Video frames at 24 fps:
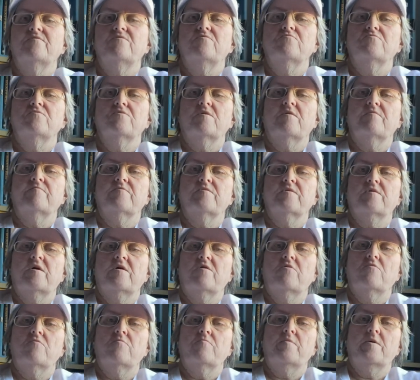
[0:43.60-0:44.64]
you love and
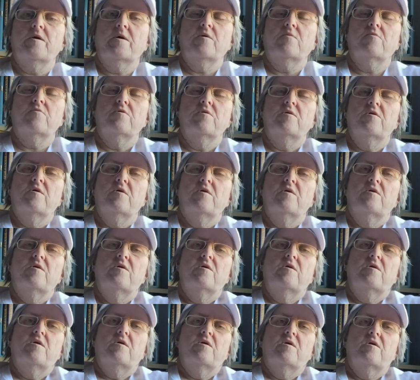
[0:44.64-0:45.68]
care about
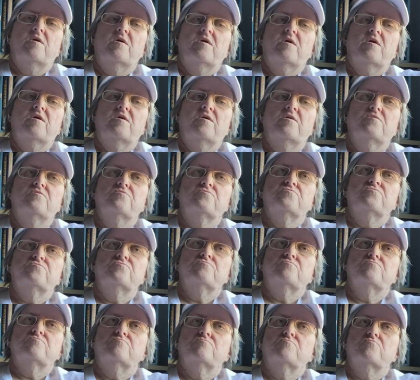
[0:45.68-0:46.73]

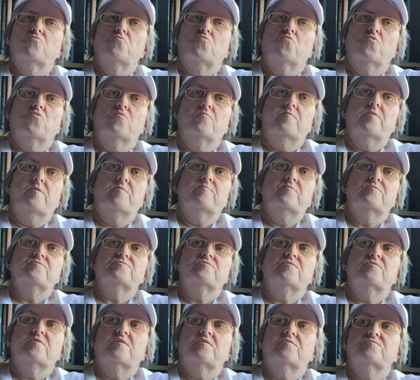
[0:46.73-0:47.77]
is, or maybe it's
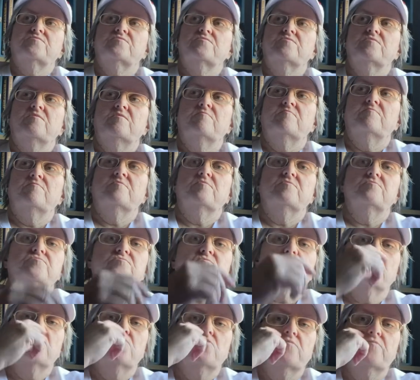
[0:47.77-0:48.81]
an ex and even it's
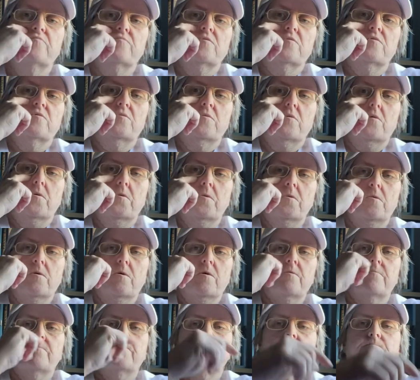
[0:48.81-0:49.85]
a Hoover and an on and
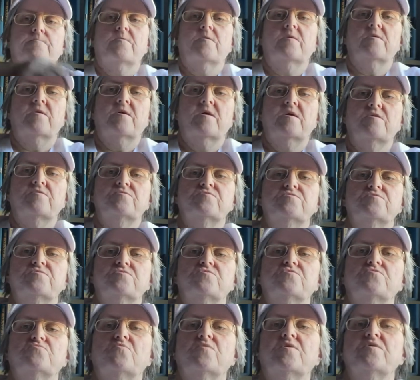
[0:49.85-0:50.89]
off again
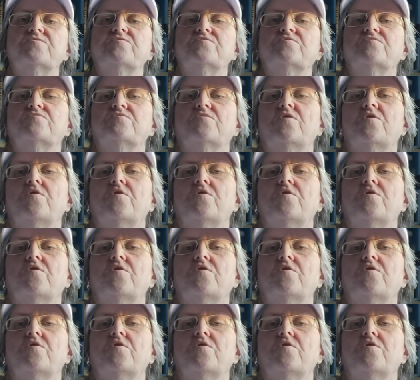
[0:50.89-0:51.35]
situation?